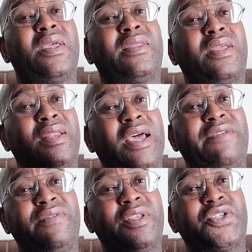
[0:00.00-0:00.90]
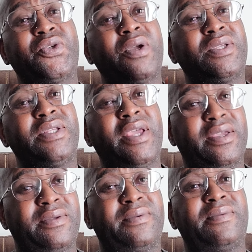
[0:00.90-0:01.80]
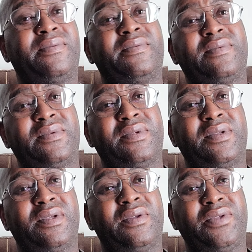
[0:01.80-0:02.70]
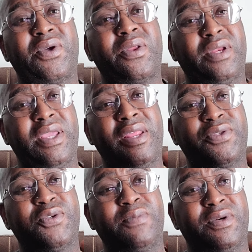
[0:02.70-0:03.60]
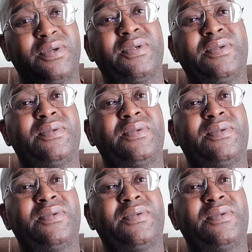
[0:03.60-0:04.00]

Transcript: The life you destroy today, you're going to need it tomorrow.